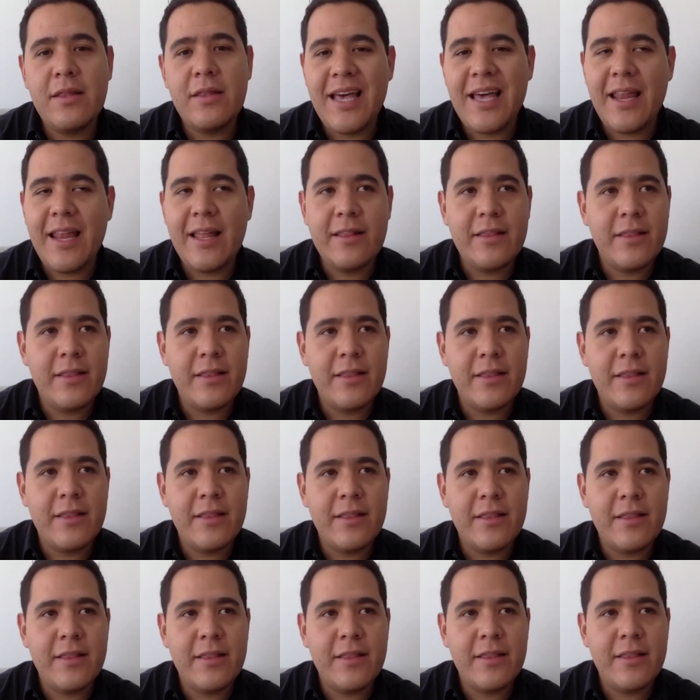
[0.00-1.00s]
that at
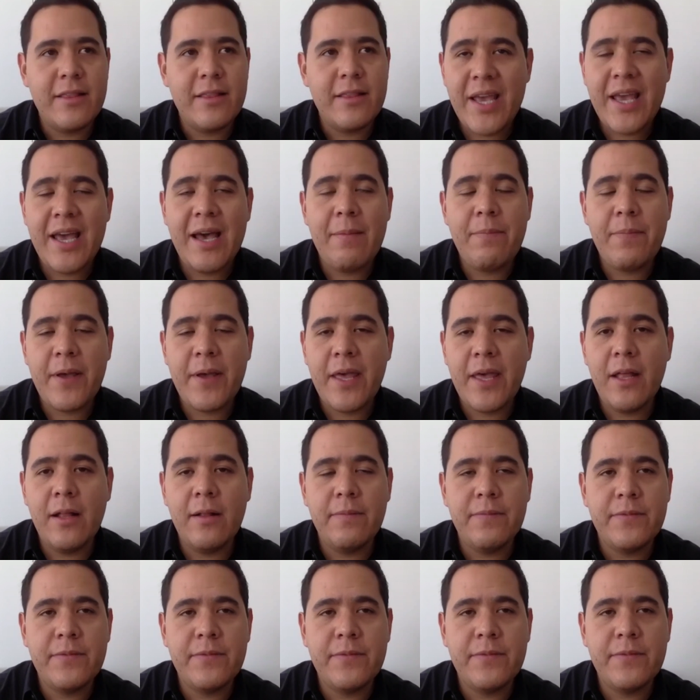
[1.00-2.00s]
least we have
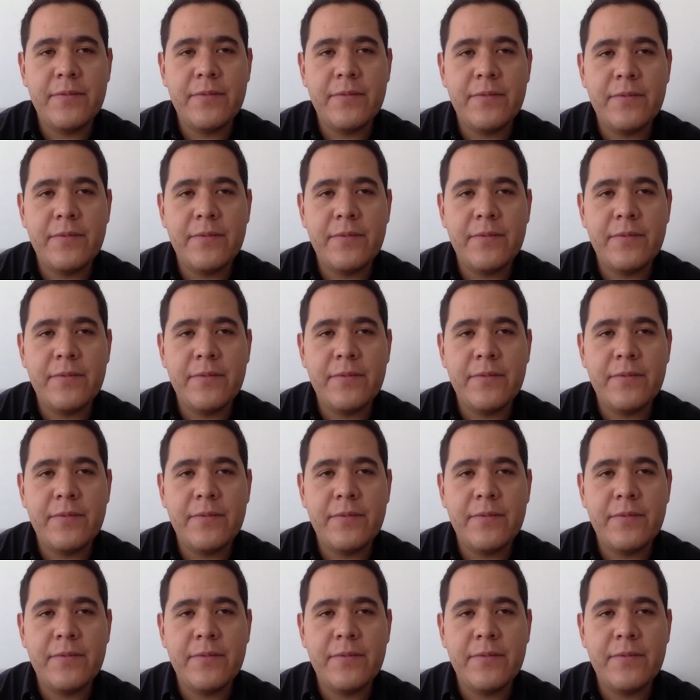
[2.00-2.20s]
helped